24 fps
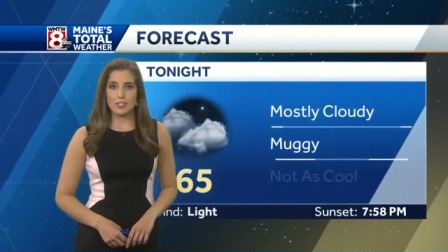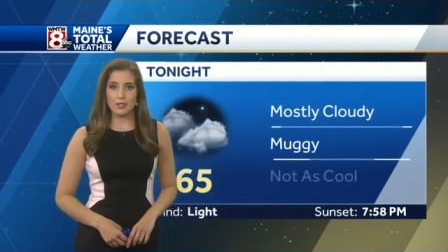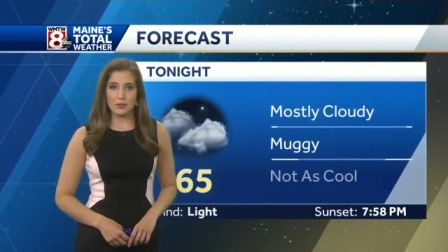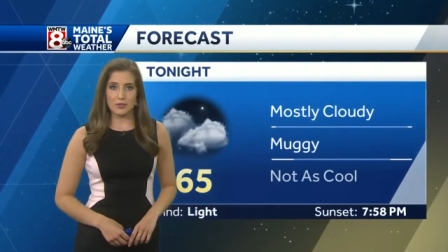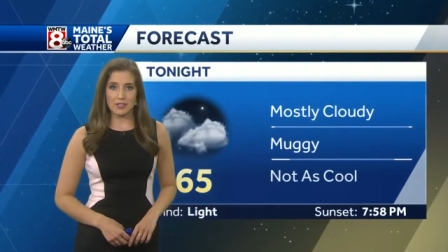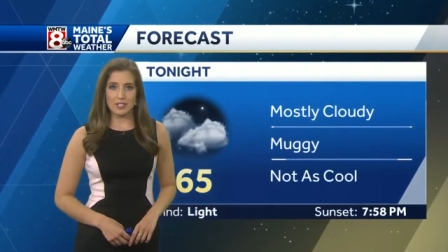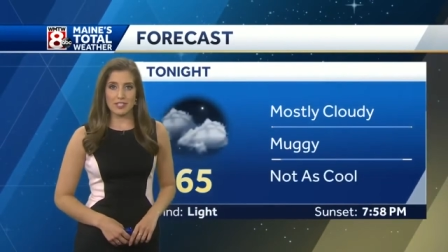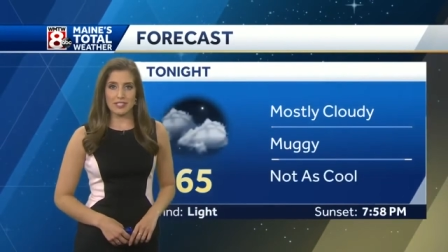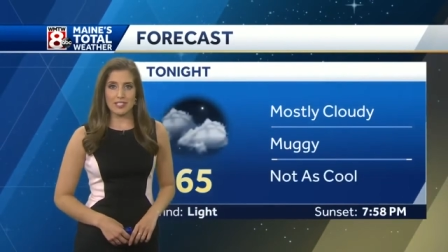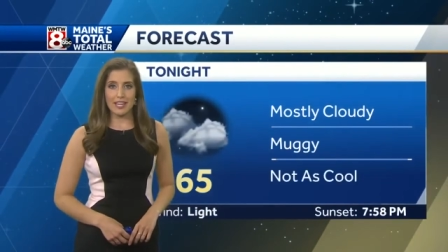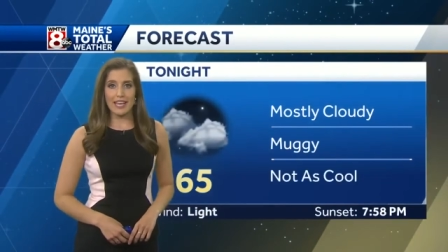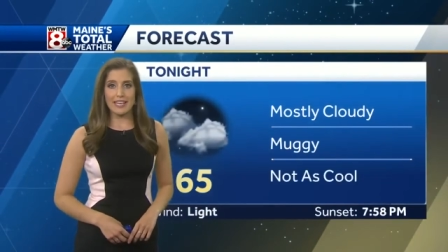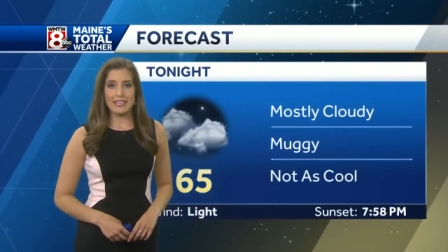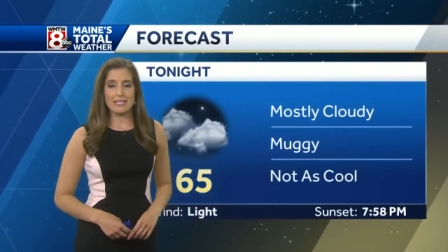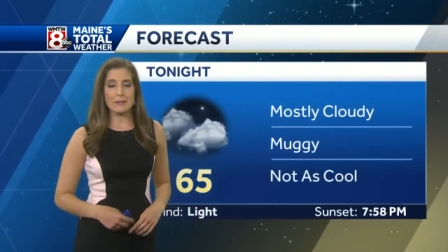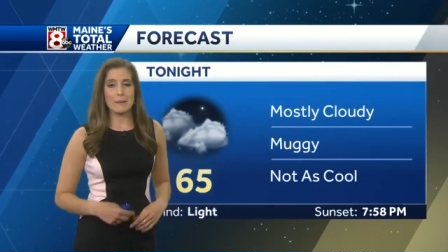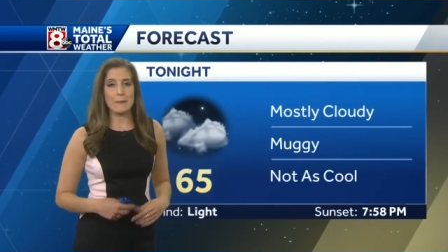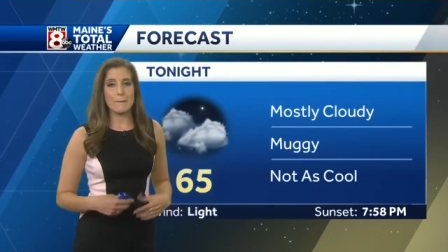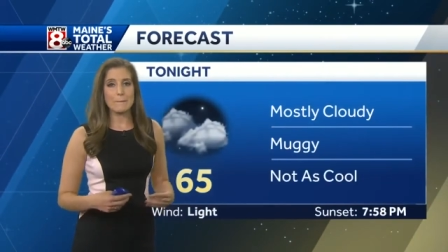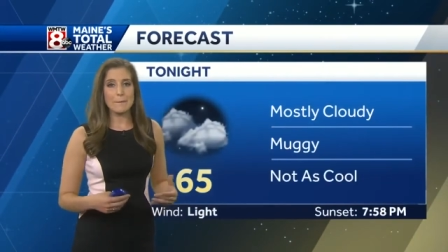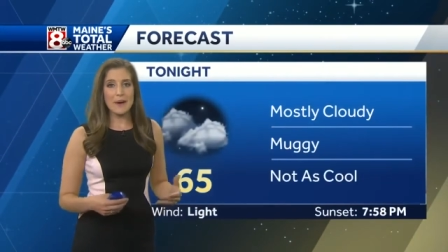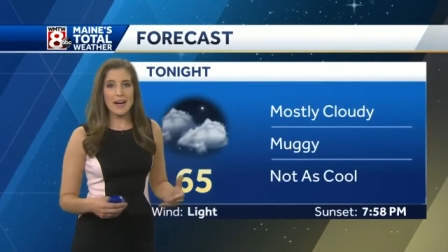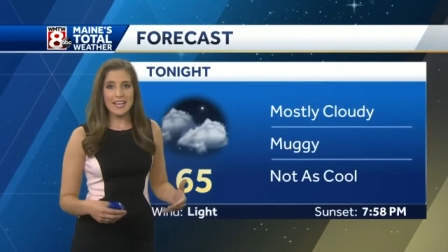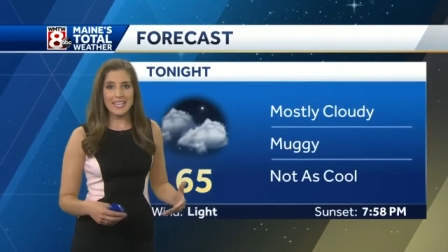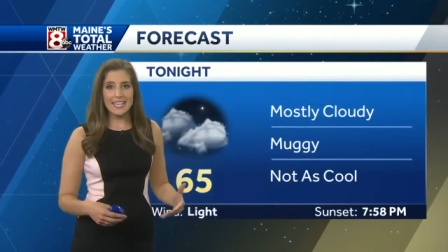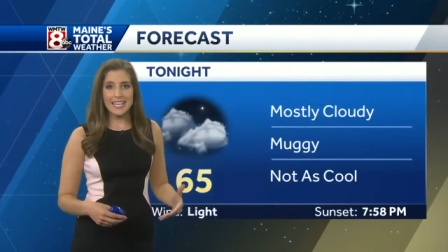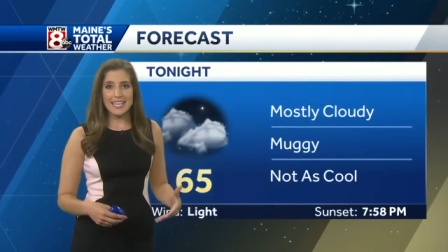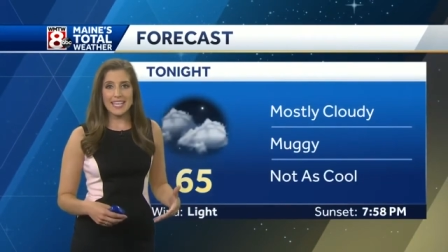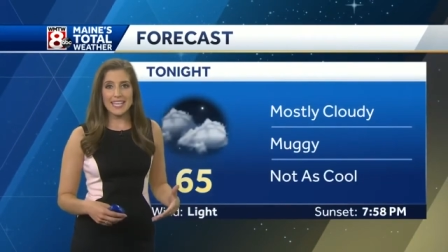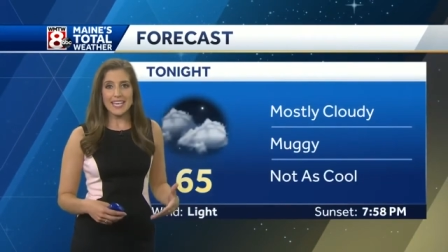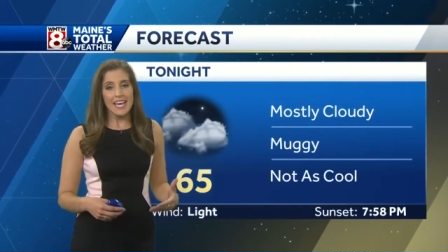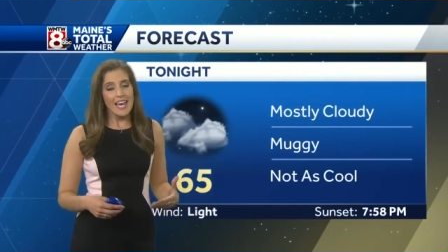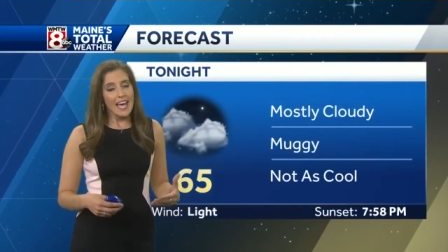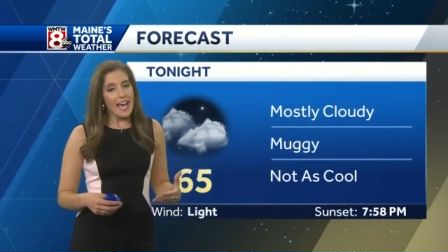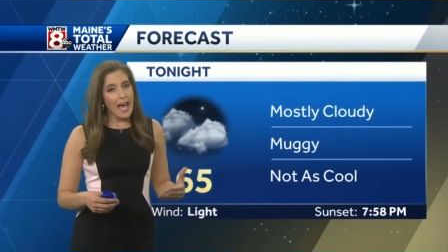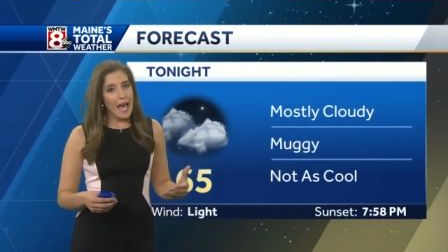So tonight,
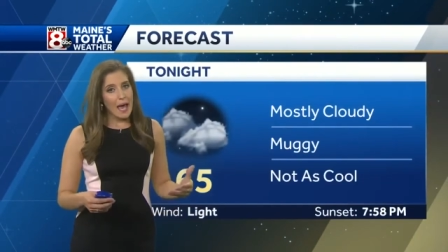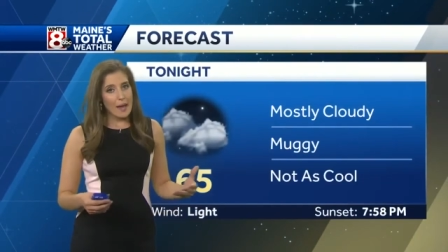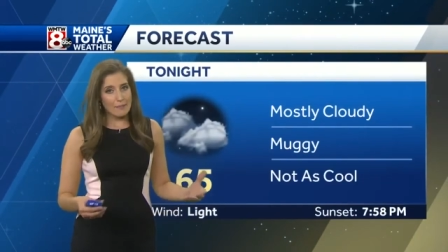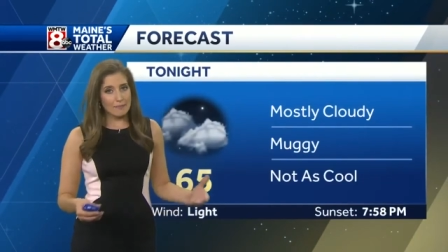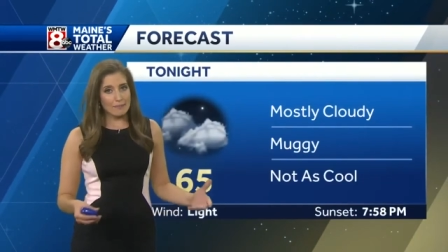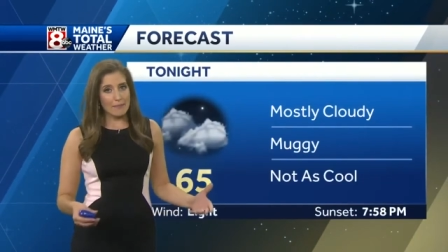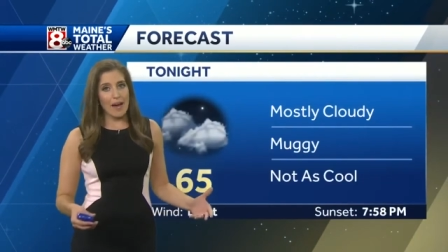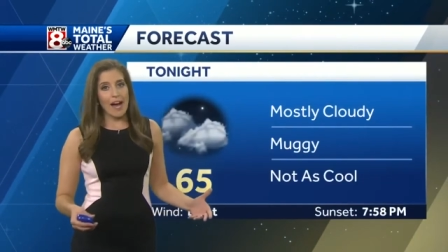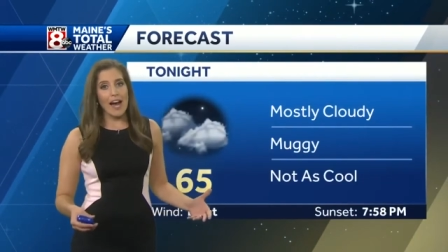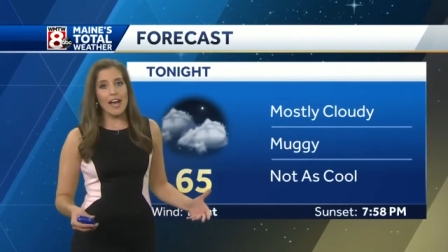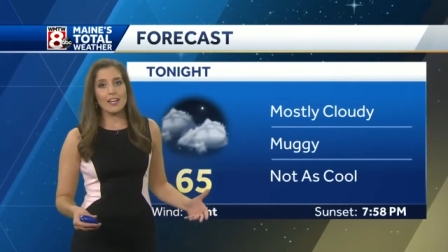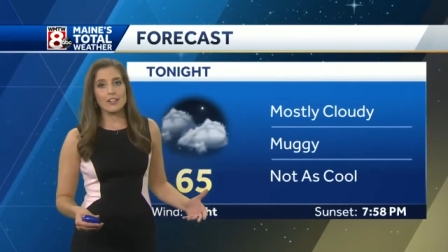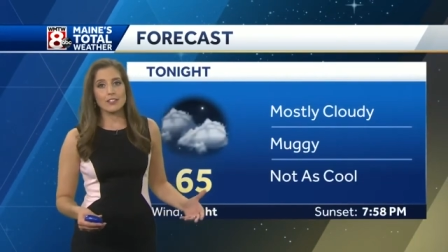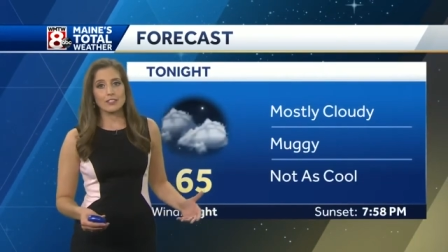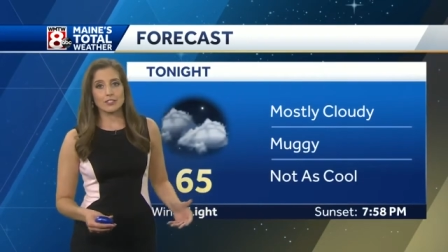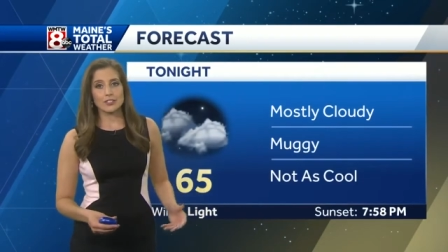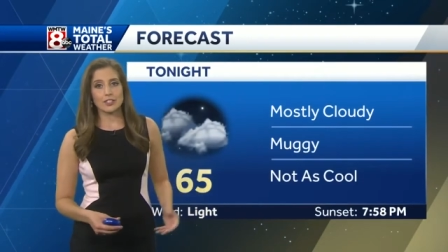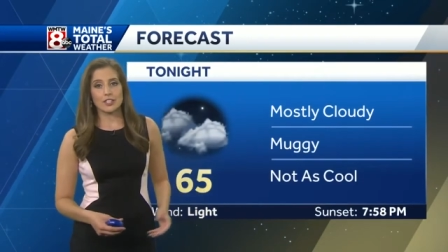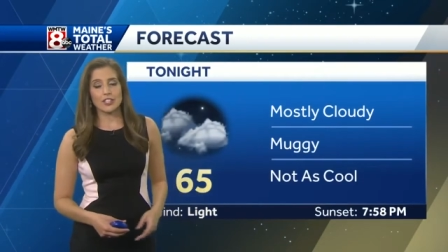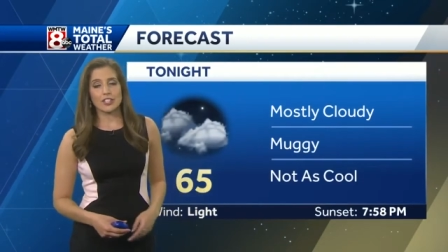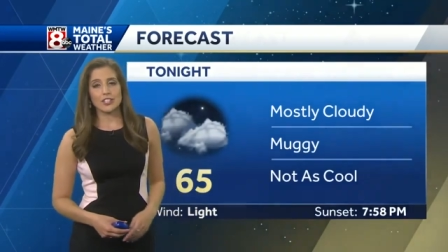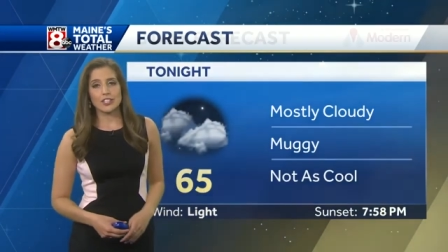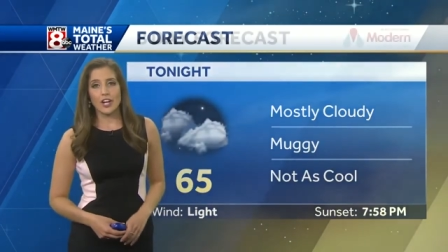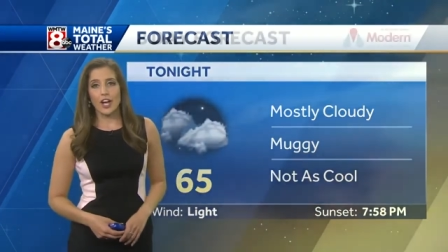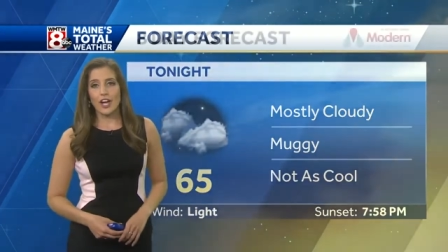muggy and milder,